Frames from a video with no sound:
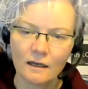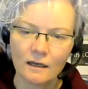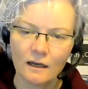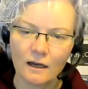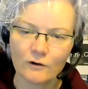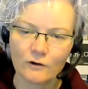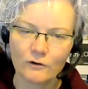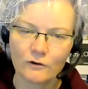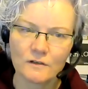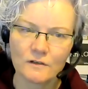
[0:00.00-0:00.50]

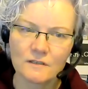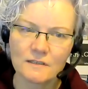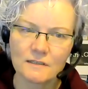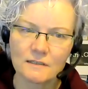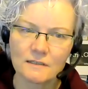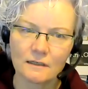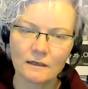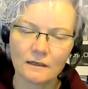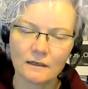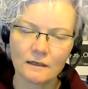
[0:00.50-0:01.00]

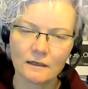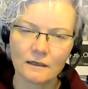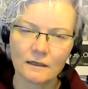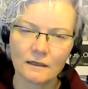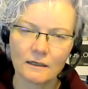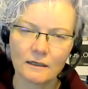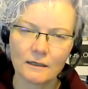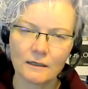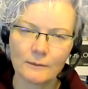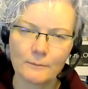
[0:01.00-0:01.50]
across
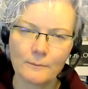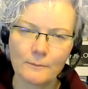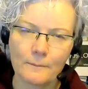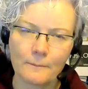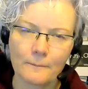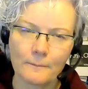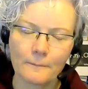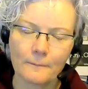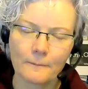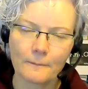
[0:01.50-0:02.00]

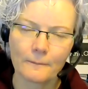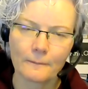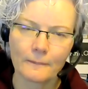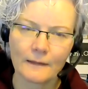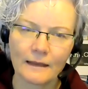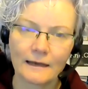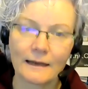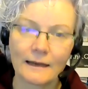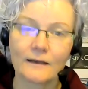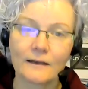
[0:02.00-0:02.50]

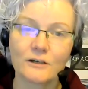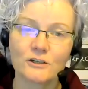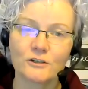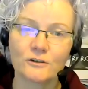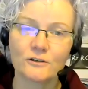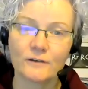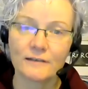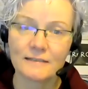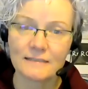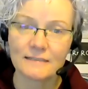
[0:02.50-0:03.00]

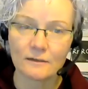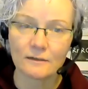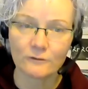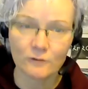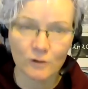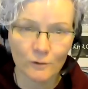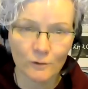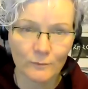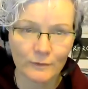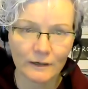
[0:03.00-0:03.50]
Lancashire and South
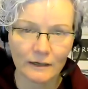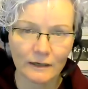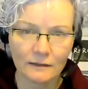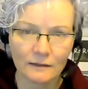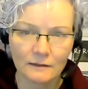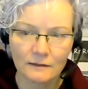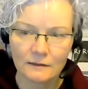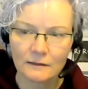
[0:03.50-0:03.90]
Cumbria.